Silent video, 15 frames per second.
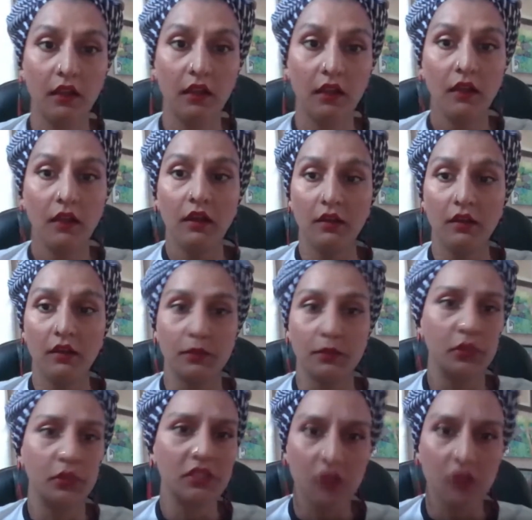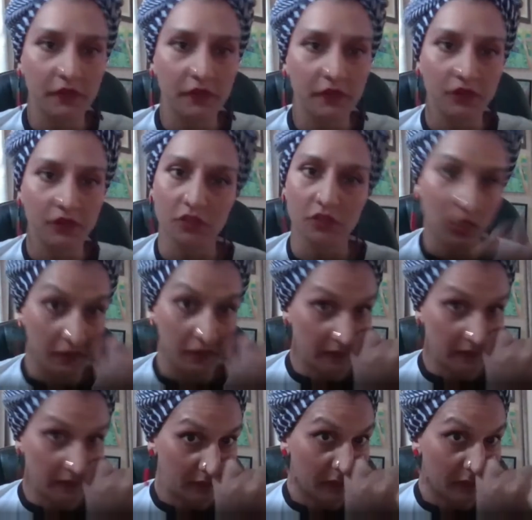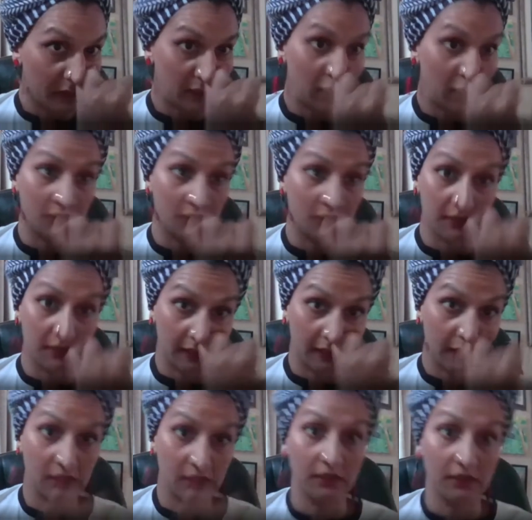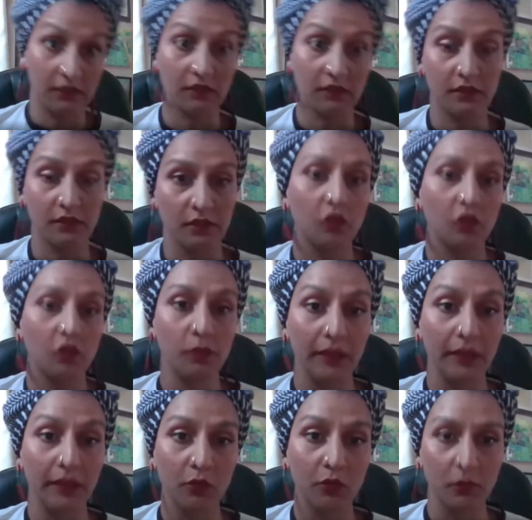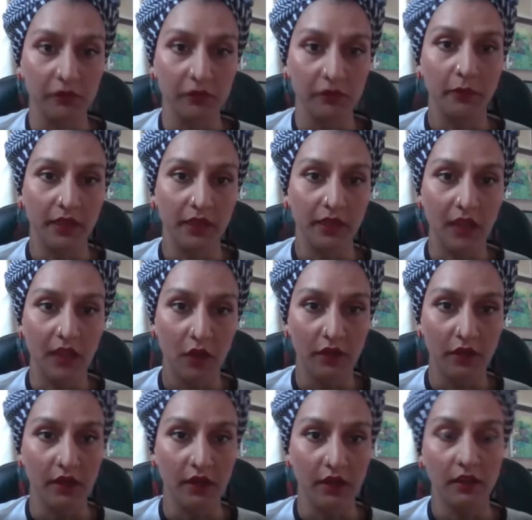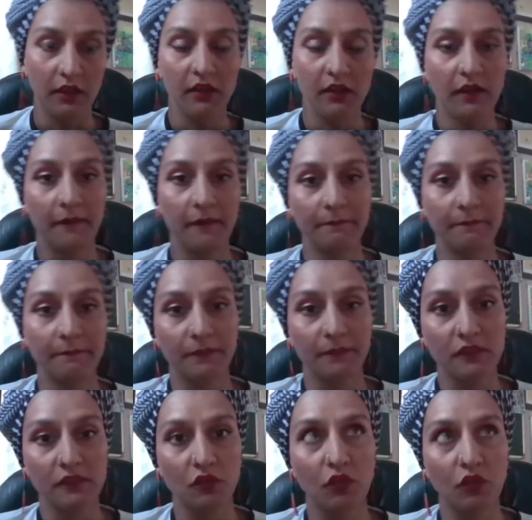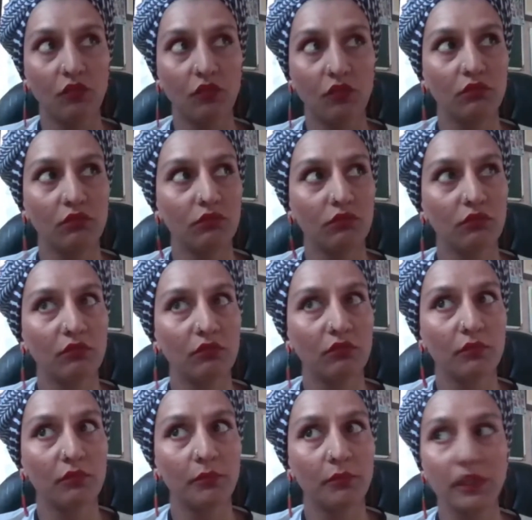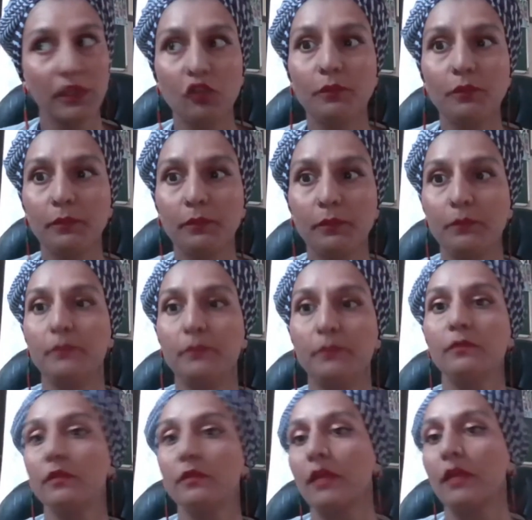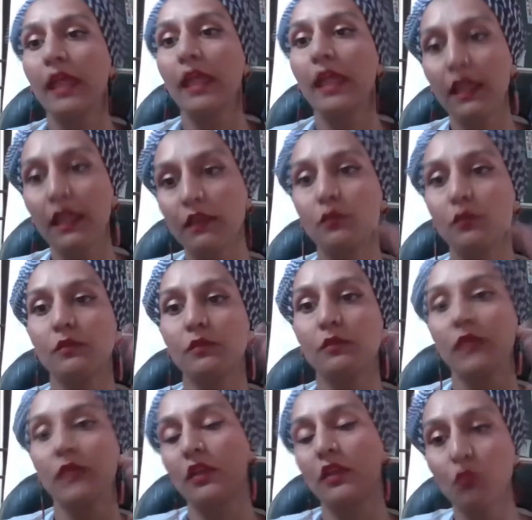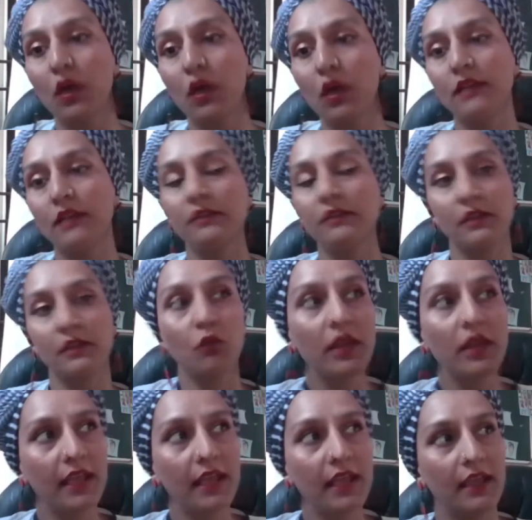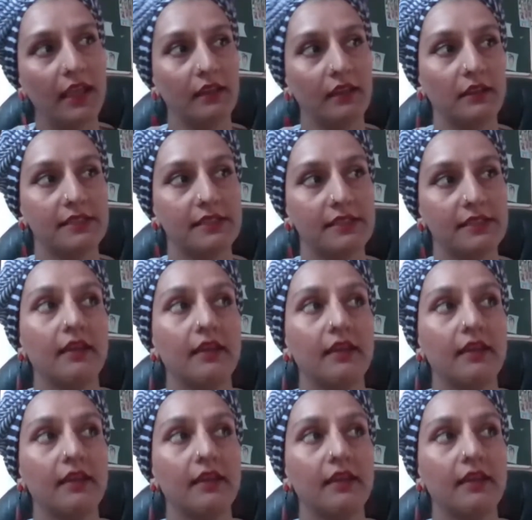uh, the police officer in charge of the investigation decided to, to you know blame the woman for being out at night. Um, so, but you know, a like in one in one hand, it's like